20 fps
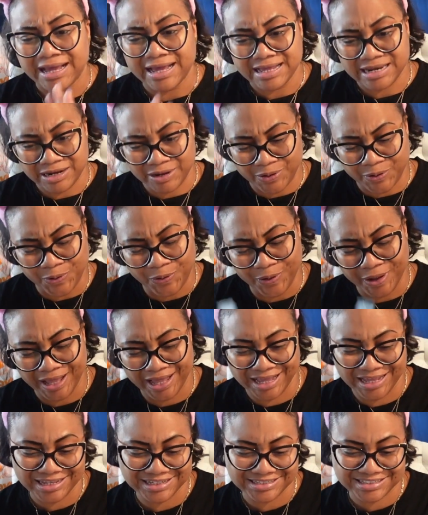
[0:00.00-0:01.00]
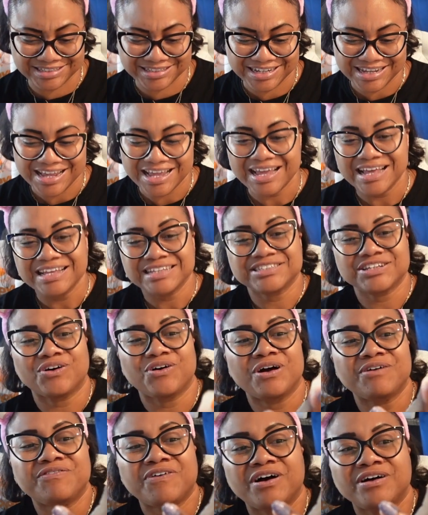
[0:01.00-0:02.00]
Anyways, so
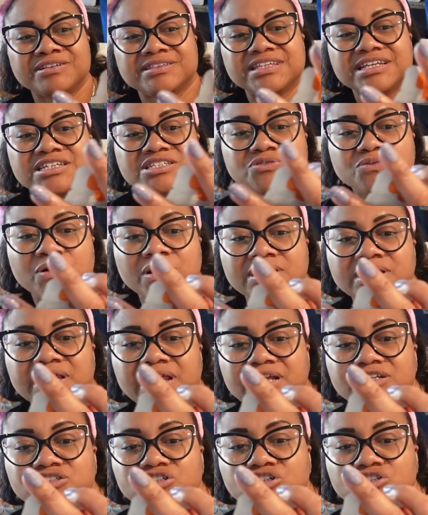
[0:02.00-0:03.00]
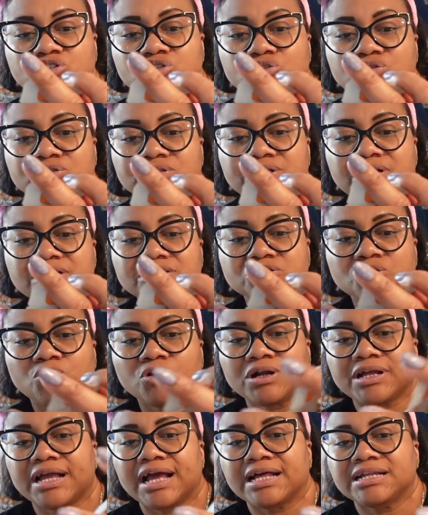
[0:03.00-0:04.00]
I found this one, Nature's Goodness
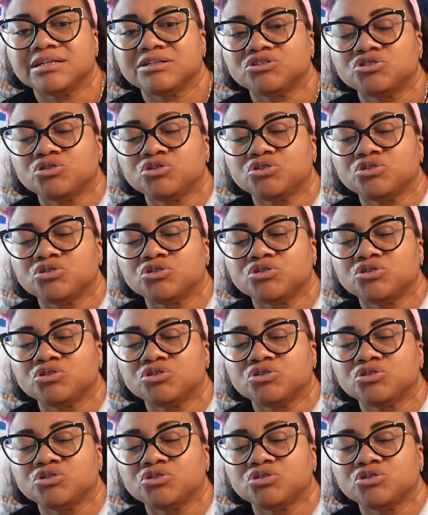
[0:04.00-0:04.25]
Organic